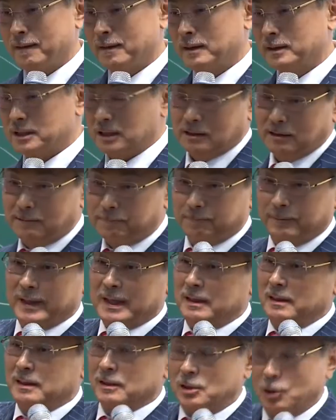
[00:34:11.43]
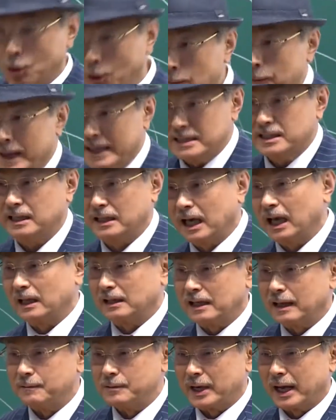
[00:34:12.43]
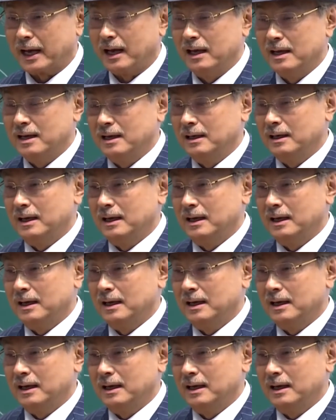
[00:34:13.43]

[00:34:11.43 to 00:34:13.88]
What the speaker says: We are living in a global world now, right?